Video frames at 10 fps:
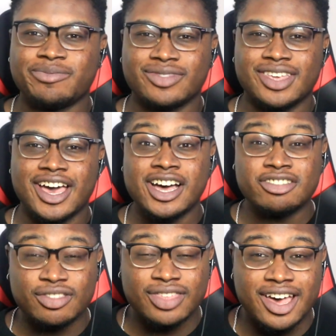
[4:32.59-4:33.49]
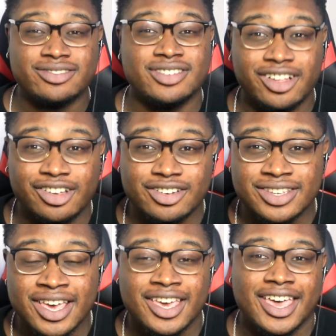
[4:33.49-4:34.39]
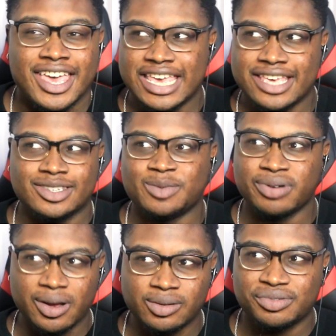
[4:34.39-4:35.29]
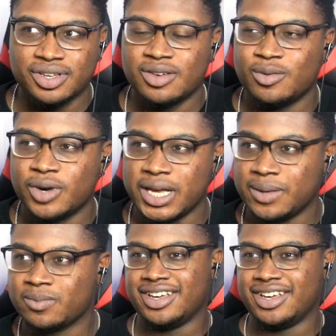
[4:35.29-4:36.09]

$100,000 is probably what?